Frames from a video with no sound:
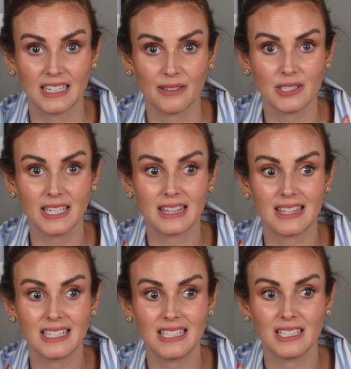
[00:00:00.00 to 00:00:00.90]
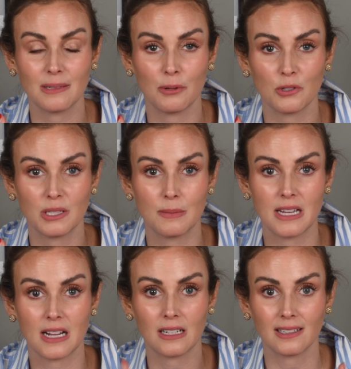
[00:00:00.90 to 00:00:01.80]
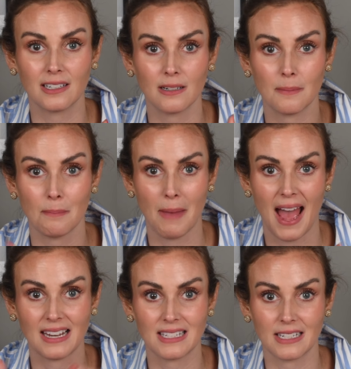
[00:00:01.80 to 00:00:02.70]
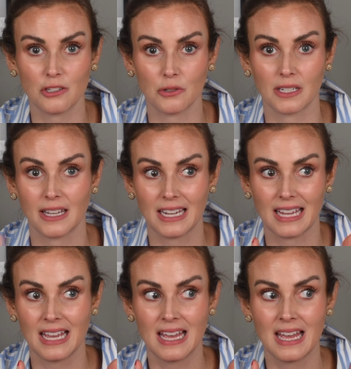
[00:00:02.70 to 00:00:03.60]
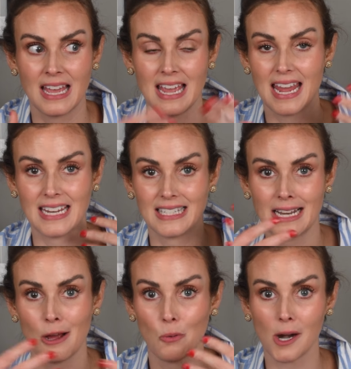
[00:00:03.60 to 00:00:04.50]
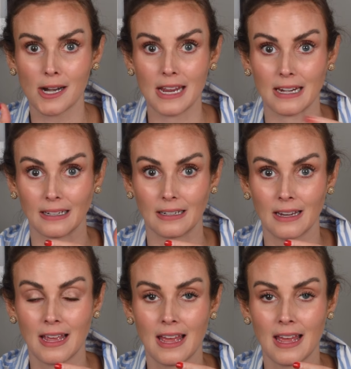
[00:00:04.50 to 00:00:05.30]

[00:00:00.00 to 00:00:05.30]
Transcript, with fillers: And I was like, this is supposed to be a clear matte sunscreen. Like, it's not working.